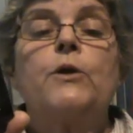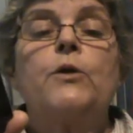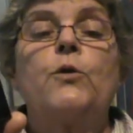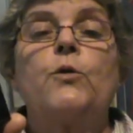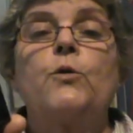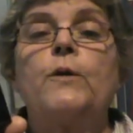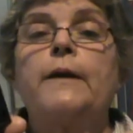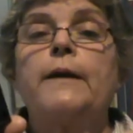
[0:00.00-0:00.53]

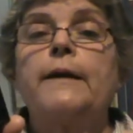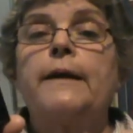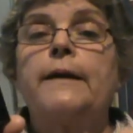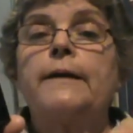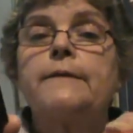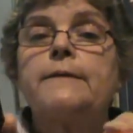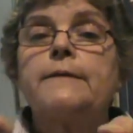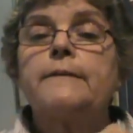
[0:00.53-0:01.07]
You click
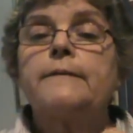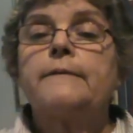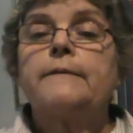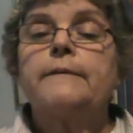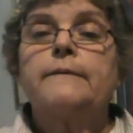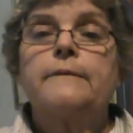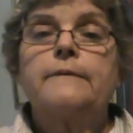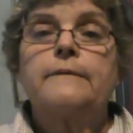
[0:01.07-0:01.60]
it
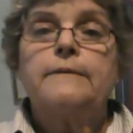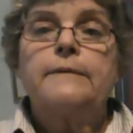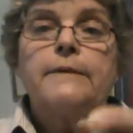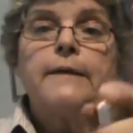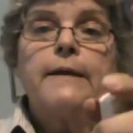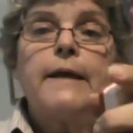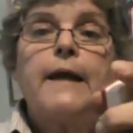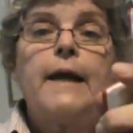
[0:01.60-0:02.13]

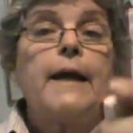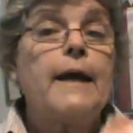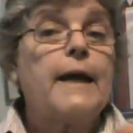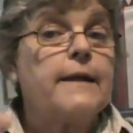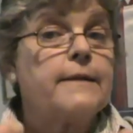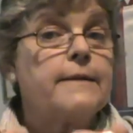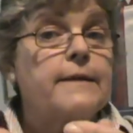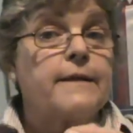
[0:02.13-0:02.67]

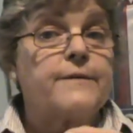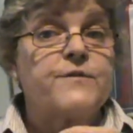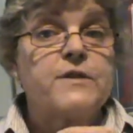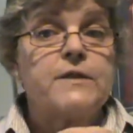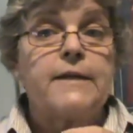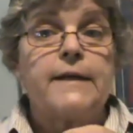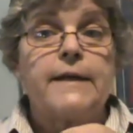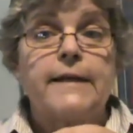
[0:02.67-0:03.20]
and it
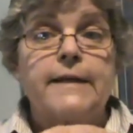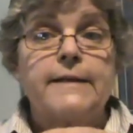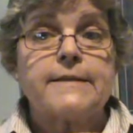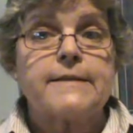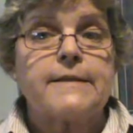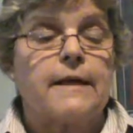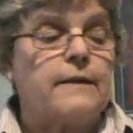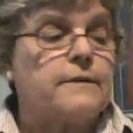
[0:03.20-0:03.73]
gives the click
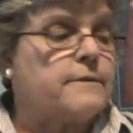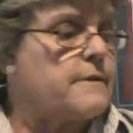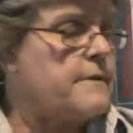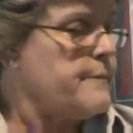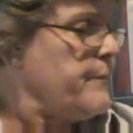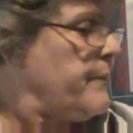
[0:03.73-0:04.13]
sound.